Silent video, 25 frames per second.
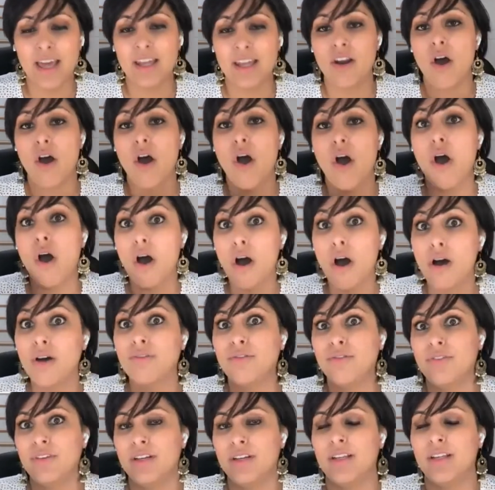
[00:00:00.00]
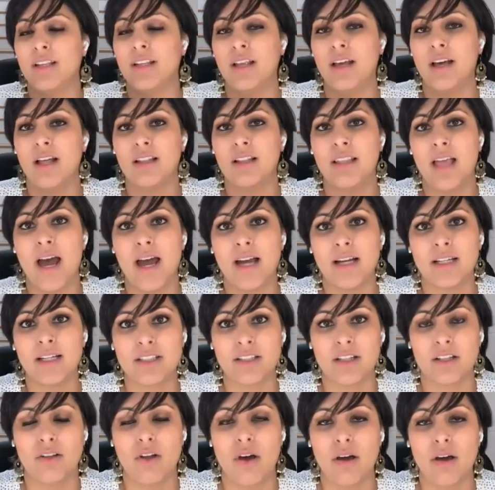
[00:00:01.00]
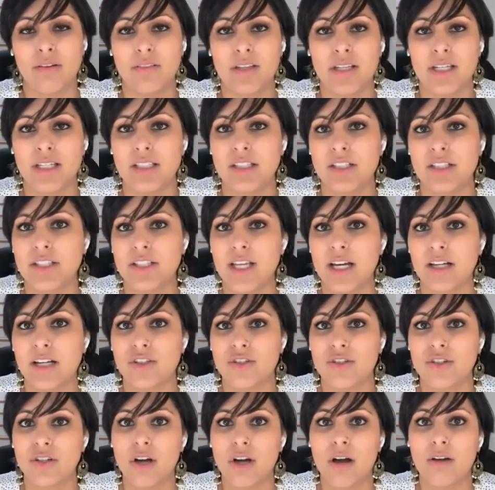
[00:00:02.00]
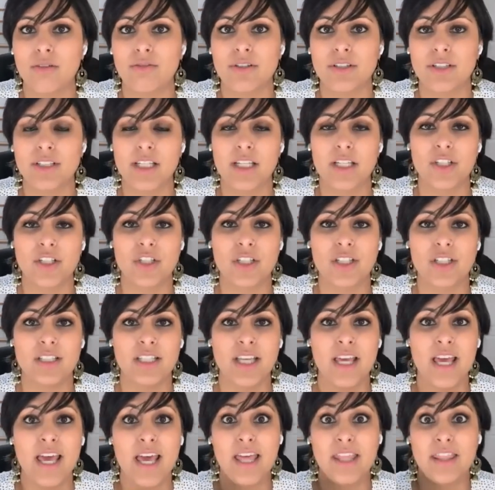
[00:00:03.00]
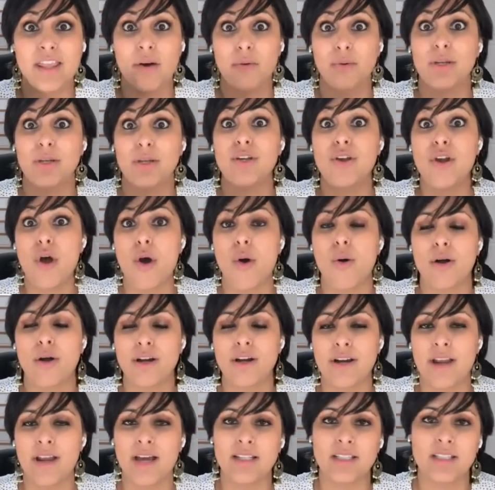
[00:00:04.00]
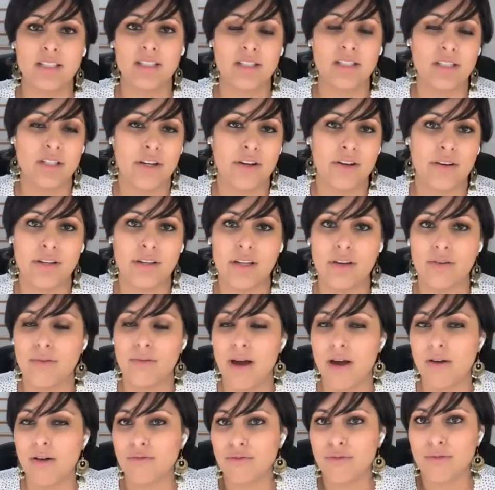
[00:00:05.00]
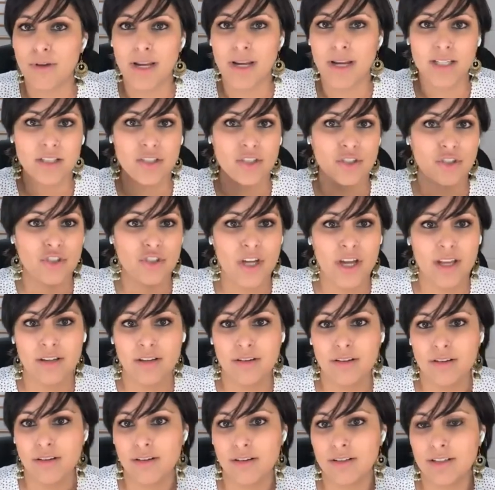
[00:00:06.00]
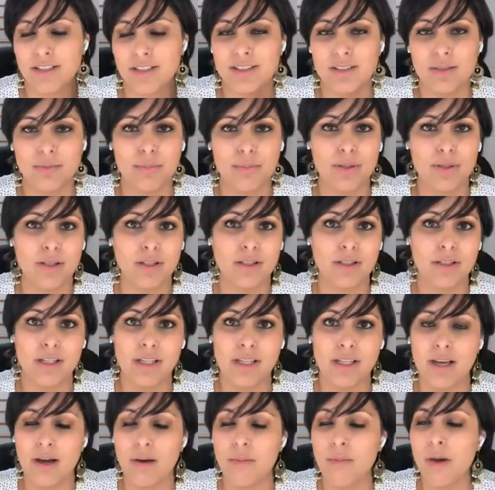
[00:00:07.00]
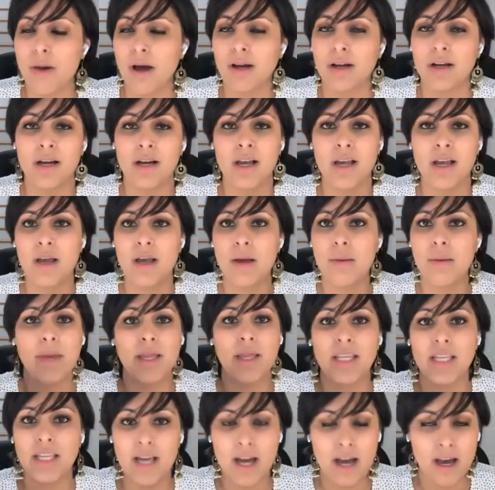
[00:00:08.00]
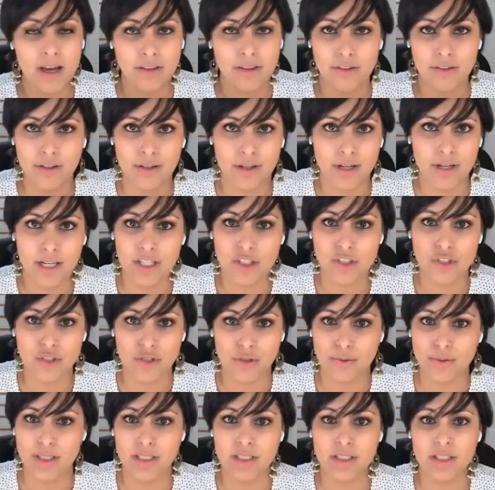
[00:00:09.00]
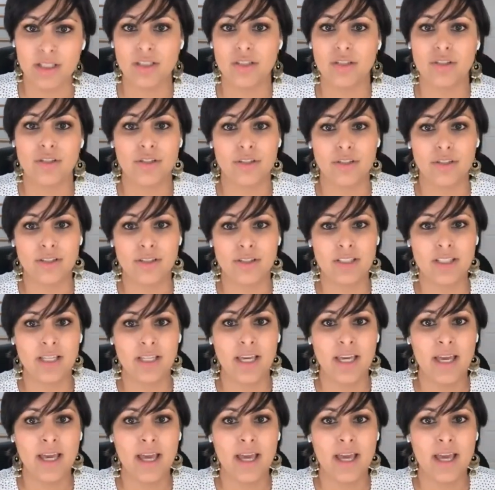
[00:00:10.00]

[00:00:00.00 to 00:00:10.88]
and often lacked a lot of the intersectional conversations that we know are necessary around race, gender, disability, among many other issues and concerns.